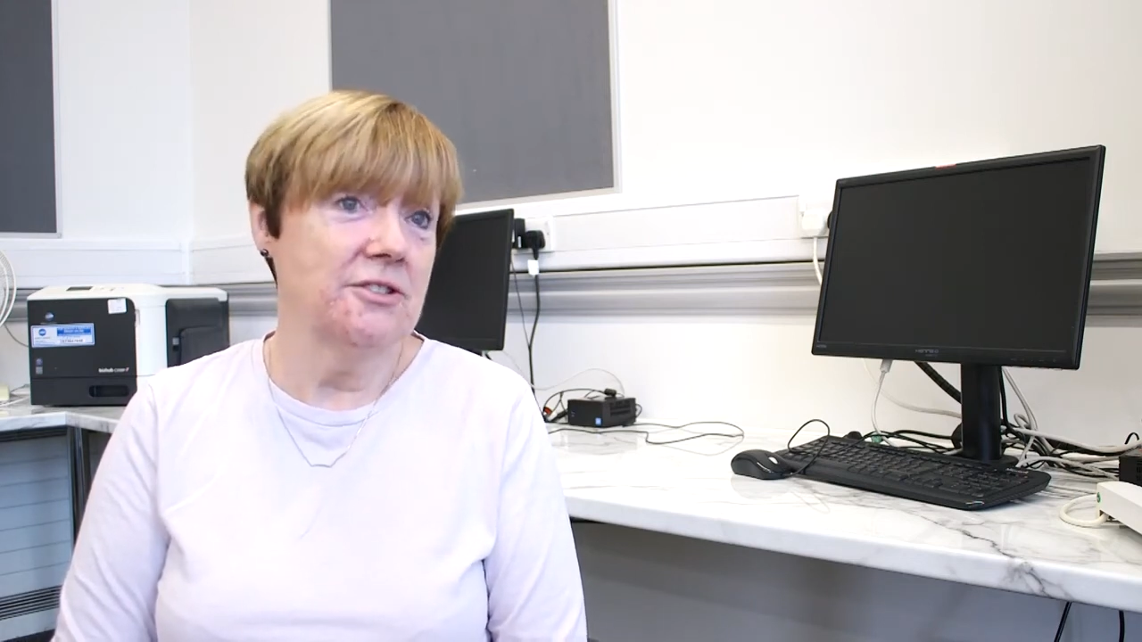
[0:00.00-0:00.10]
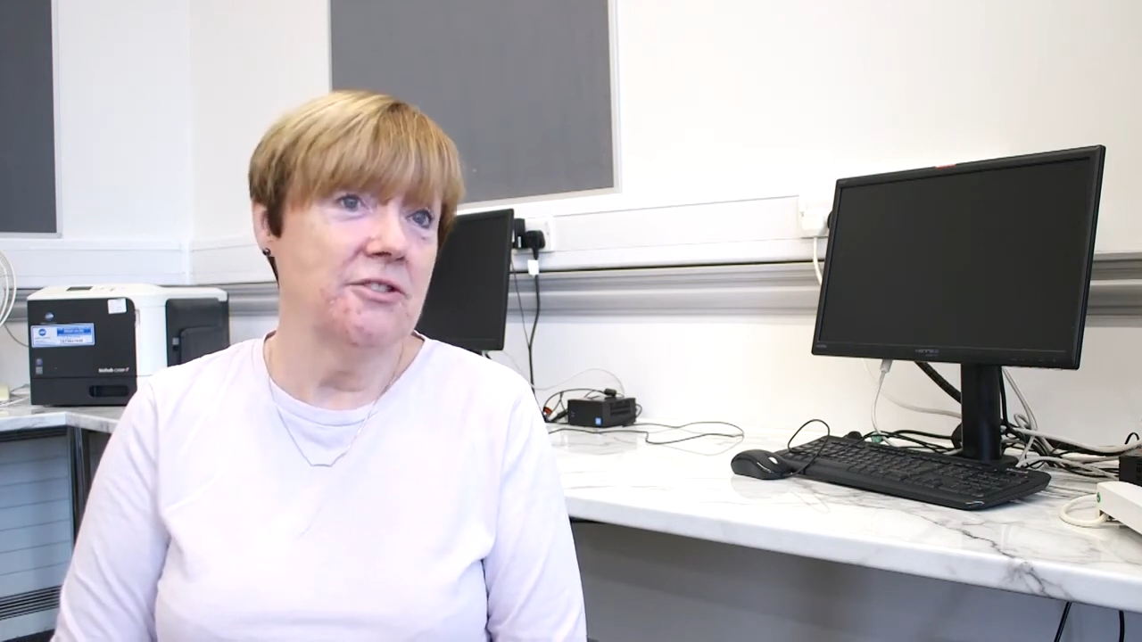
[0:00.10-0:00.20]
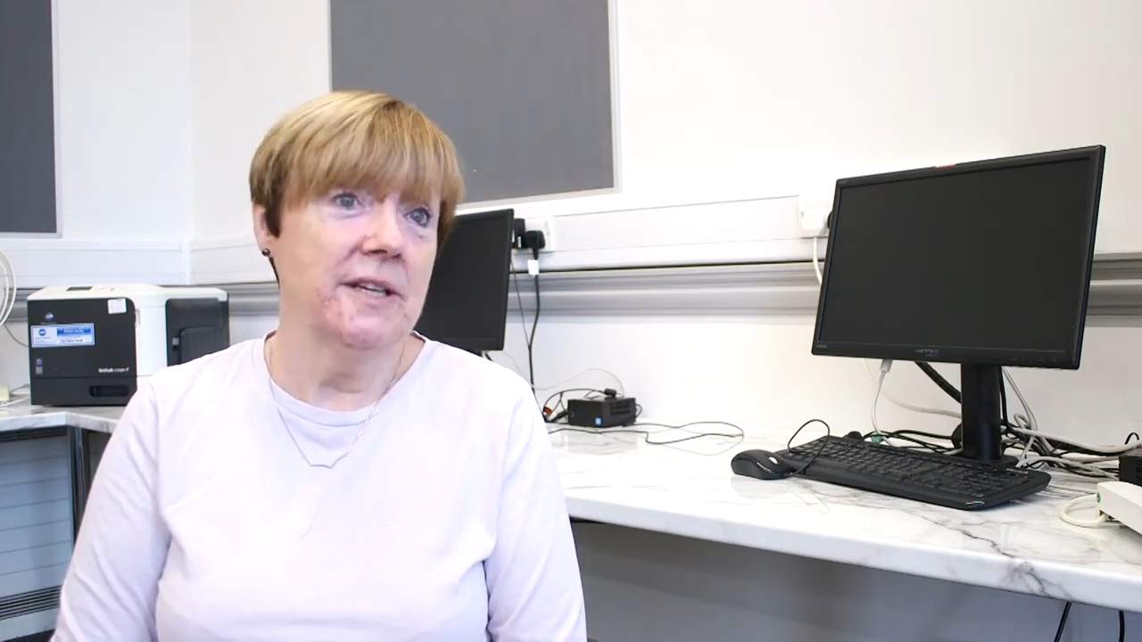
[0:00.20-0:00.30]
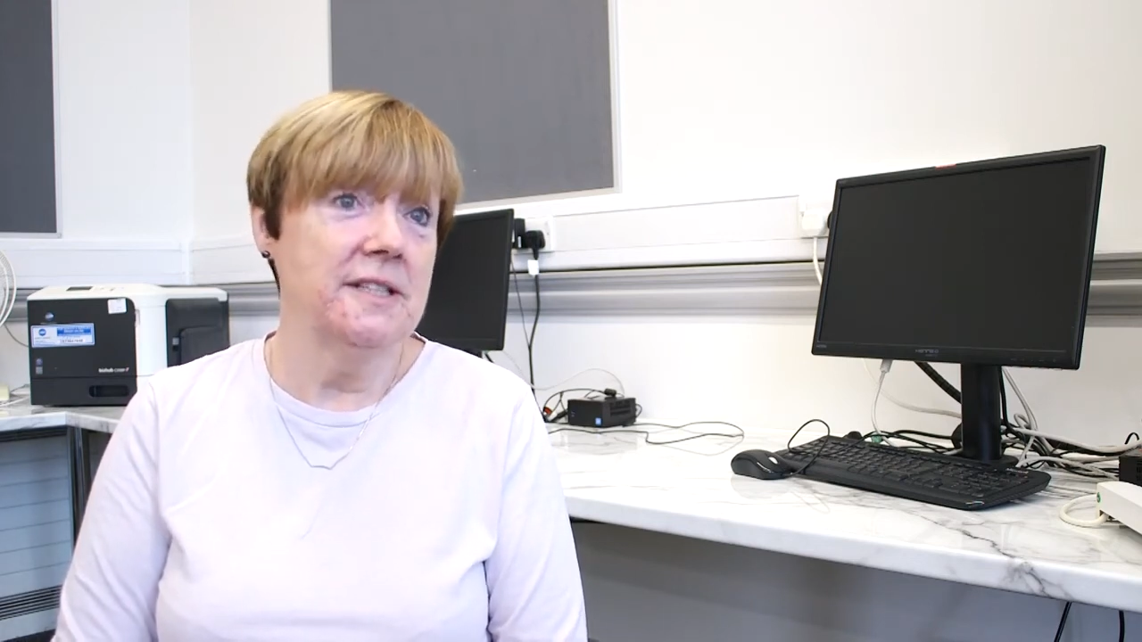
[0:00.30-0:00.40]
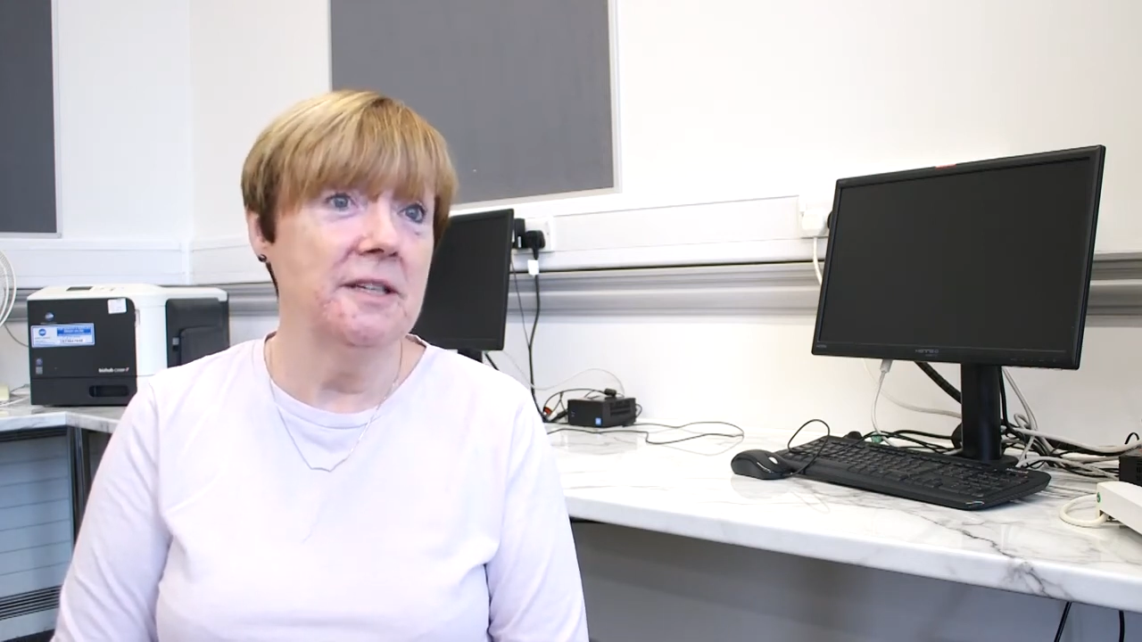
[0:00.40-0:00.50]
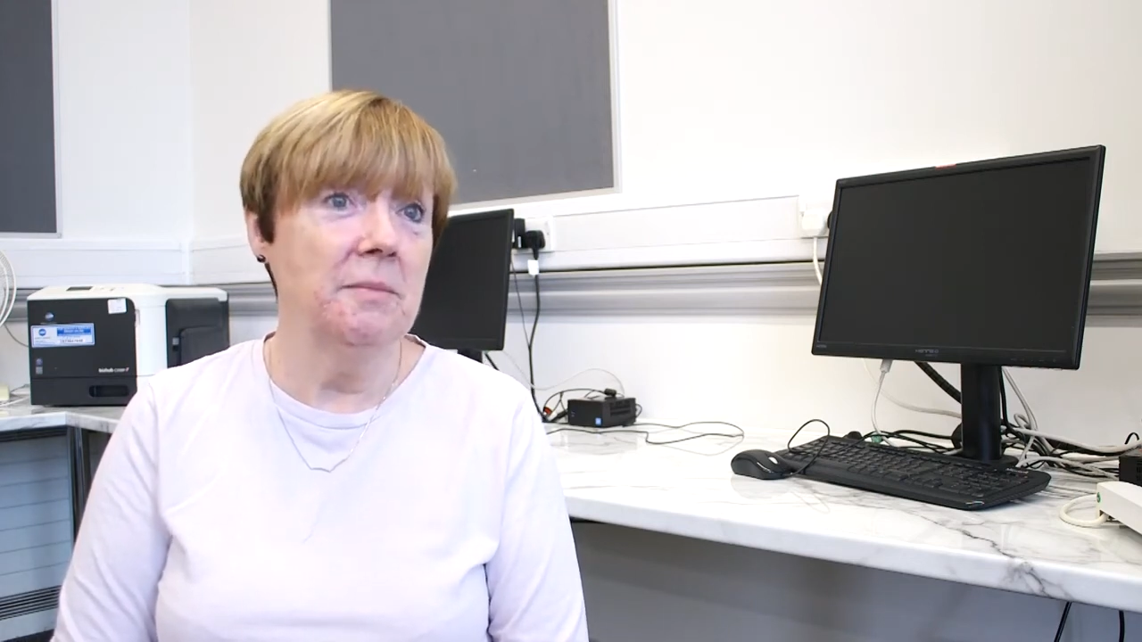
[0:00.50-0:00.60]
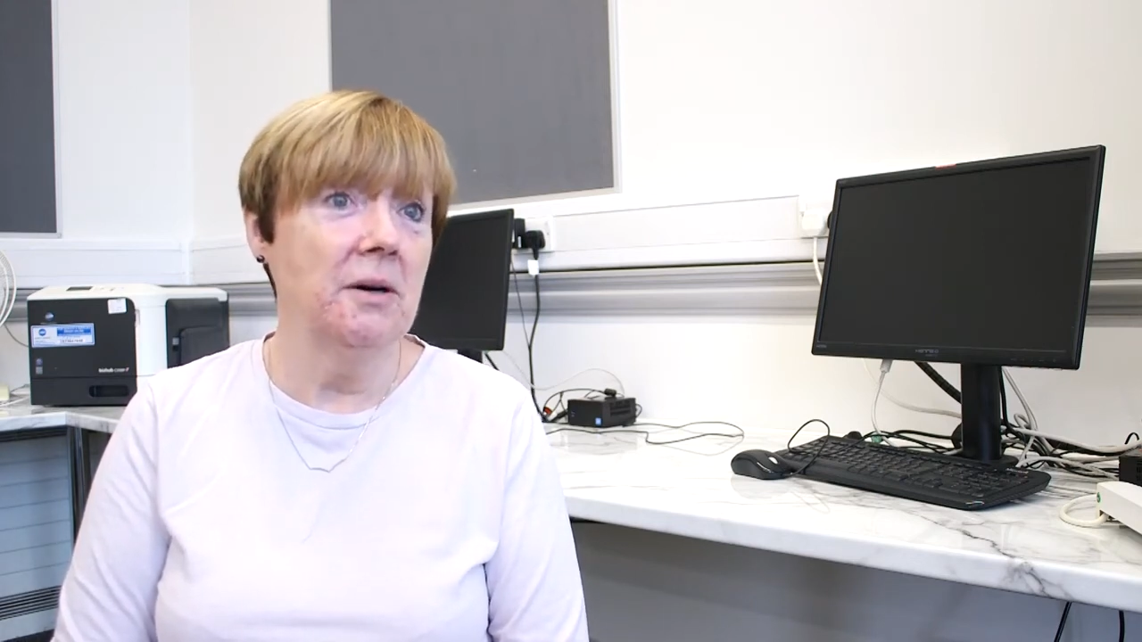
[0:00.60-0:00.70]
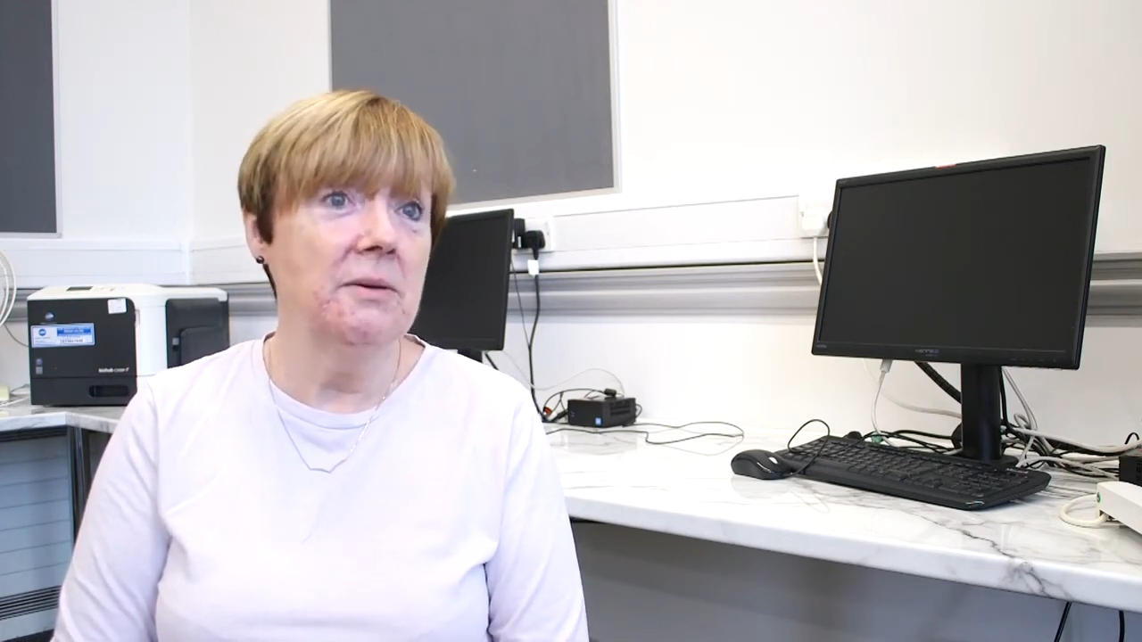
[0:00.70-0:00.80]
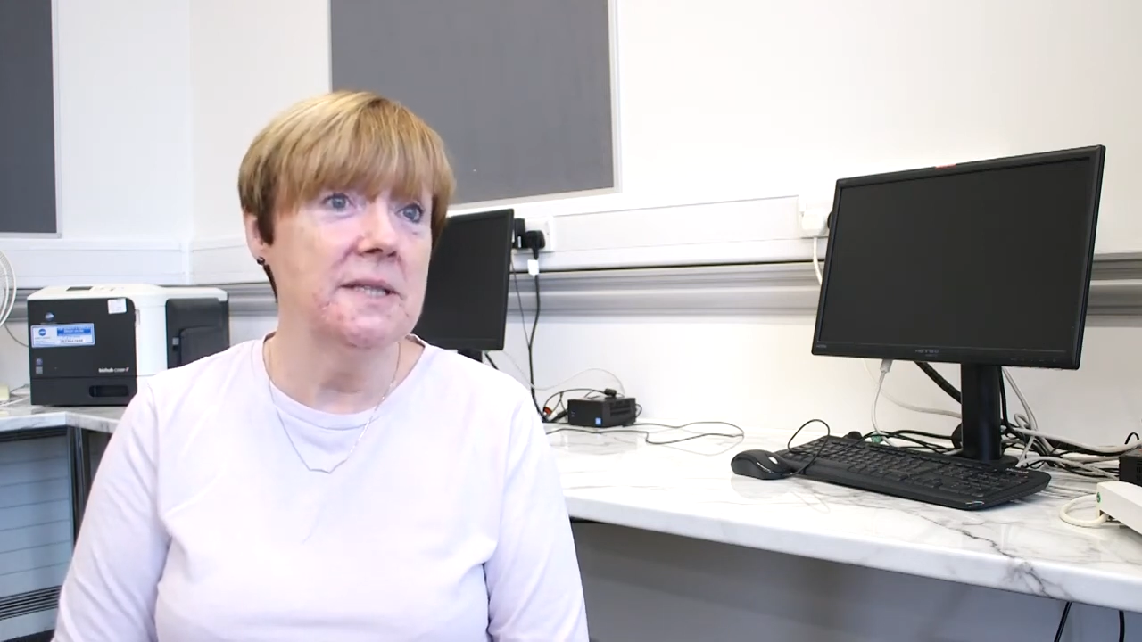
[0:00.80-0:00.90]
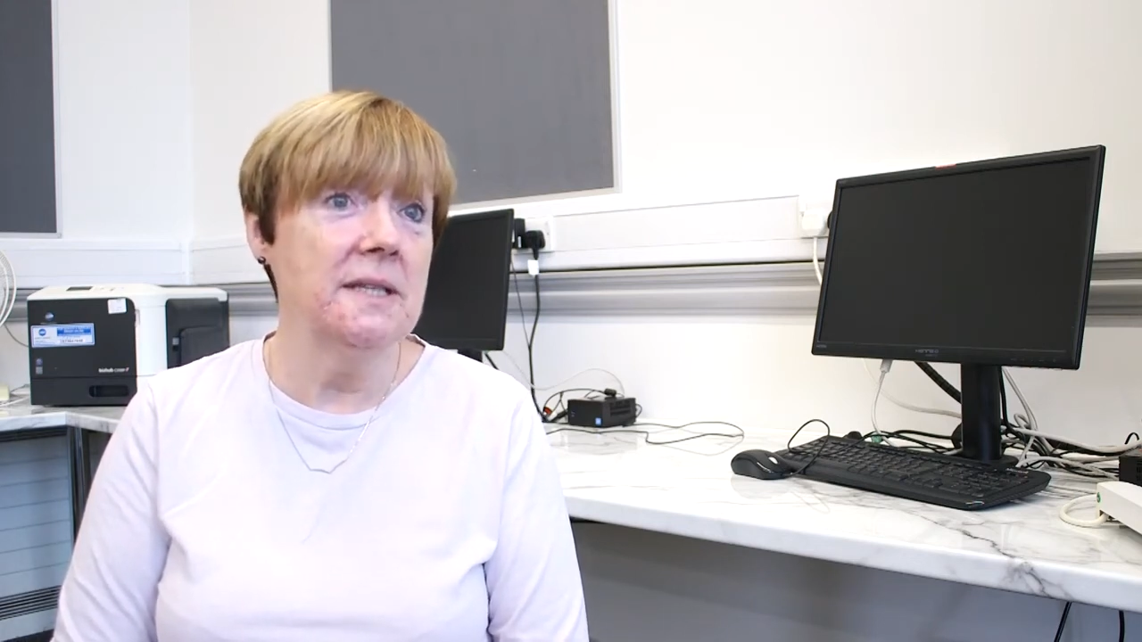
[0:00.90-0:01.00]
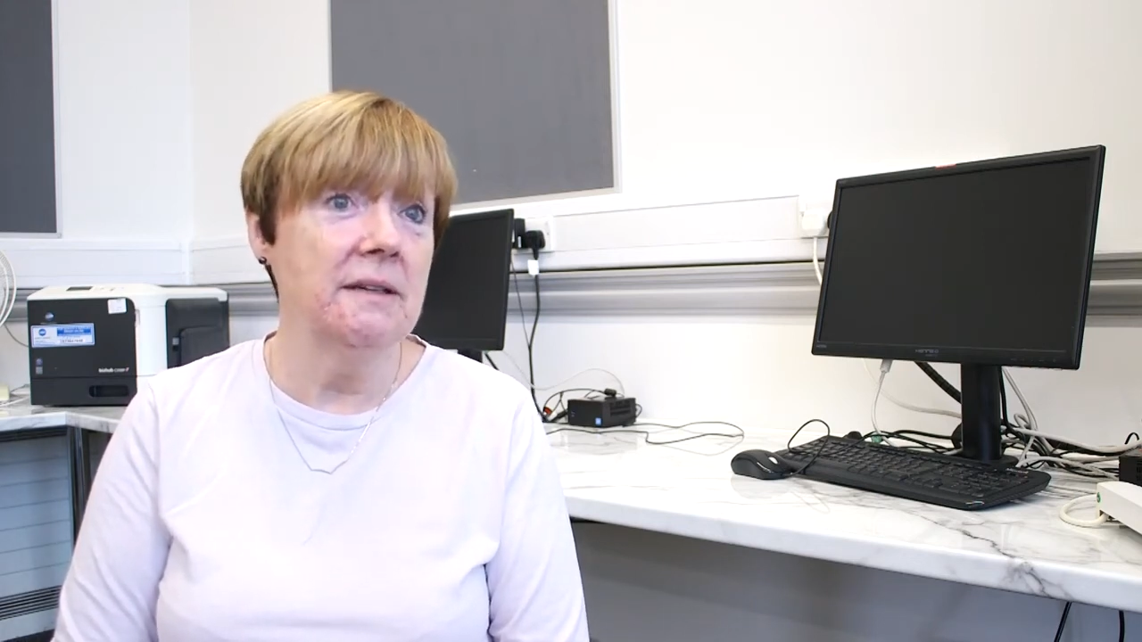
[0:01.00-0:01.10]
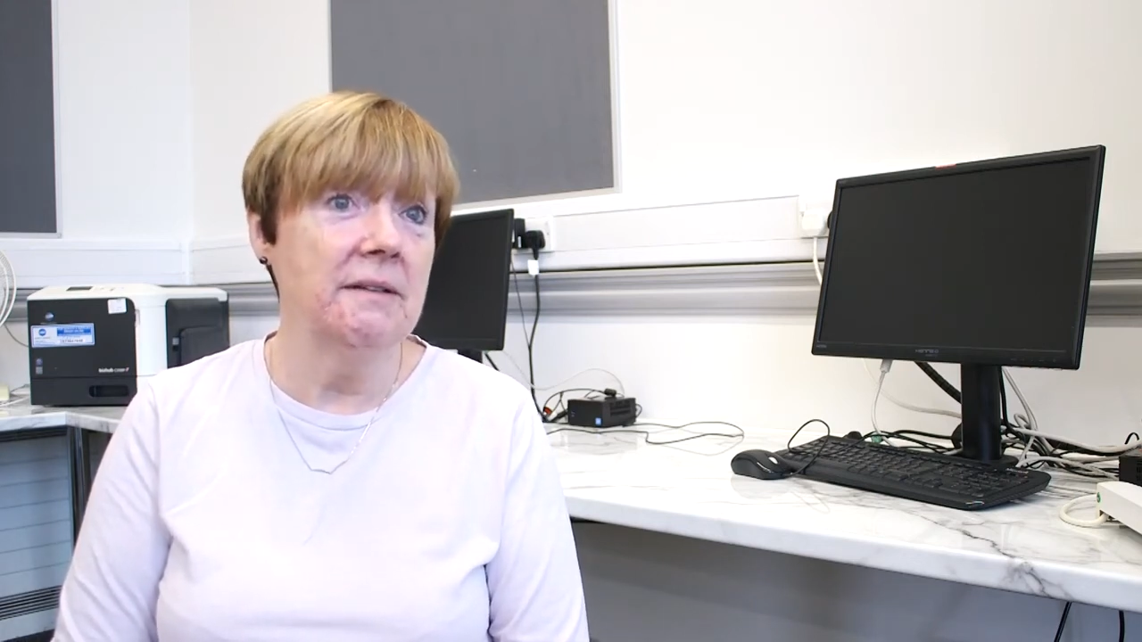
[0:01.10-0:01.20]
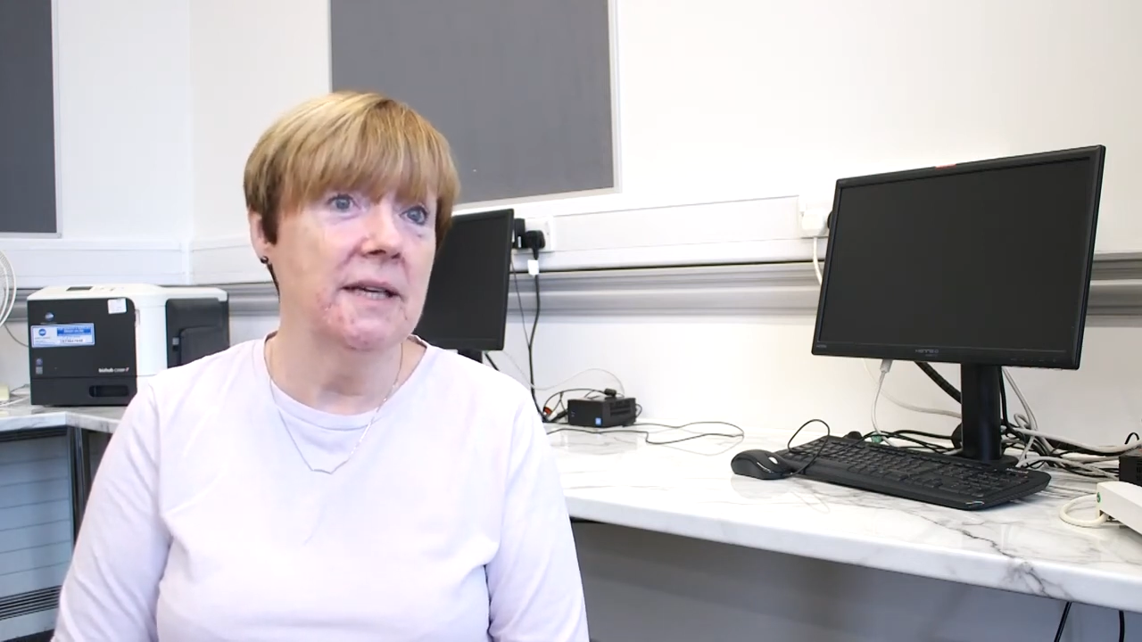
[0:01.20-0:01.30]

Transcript: string to your bow, isn't it,